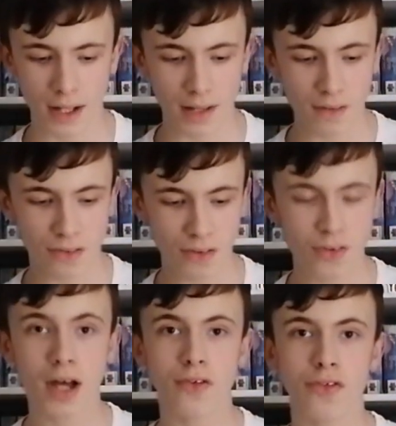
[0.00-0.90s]
Now, this is
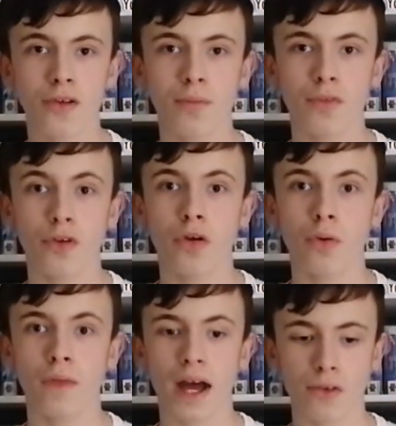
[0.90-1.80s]
custom
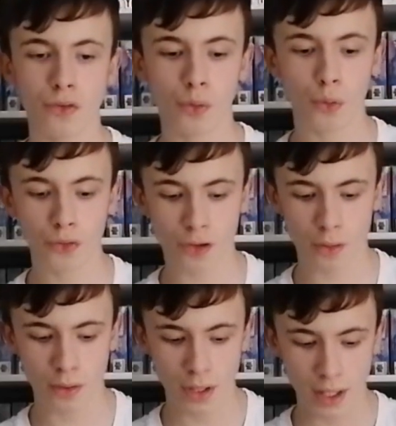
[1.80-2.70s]
to that store,
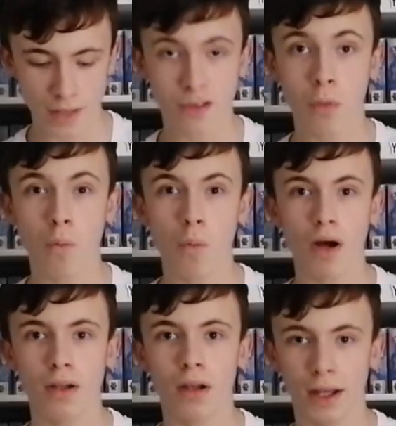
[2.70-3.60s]
so if you want
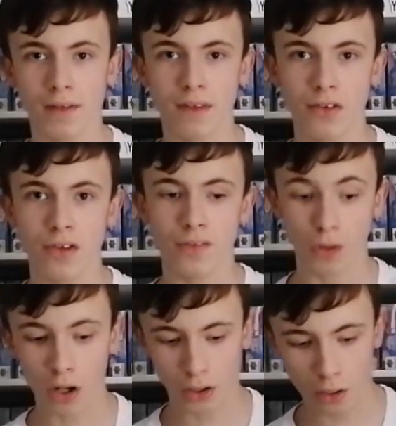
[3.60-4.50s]
one like this, you've
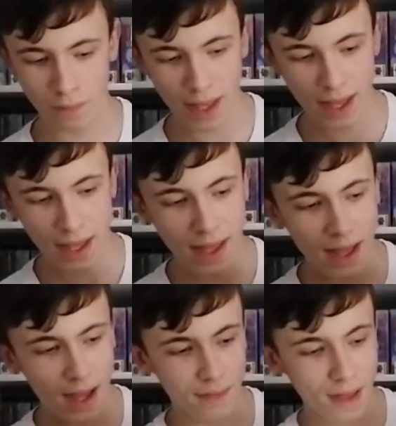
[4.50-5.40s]
got to go there.
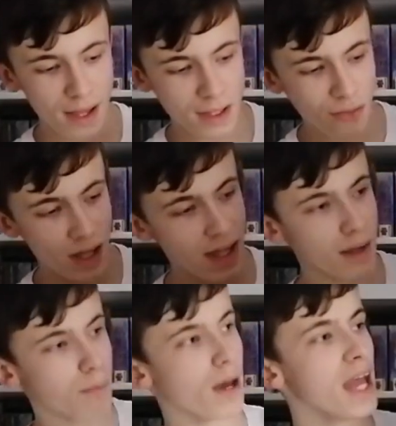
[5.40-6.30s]
And that is a
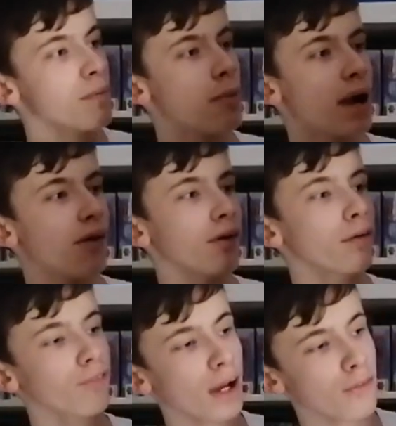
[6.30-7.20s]
Paper Mario
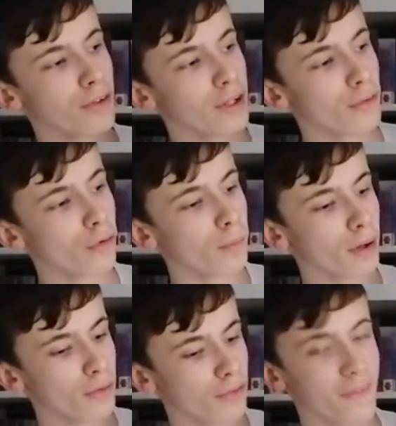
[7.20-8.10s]
1000 Year Door
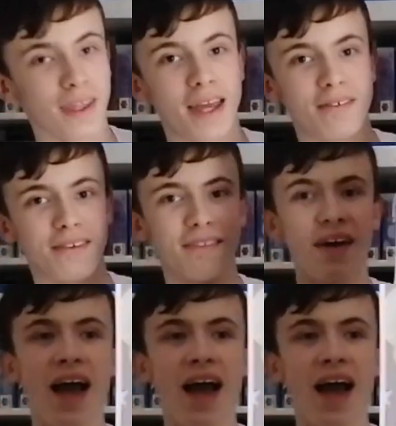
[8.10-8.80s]
poster for the Gamecube.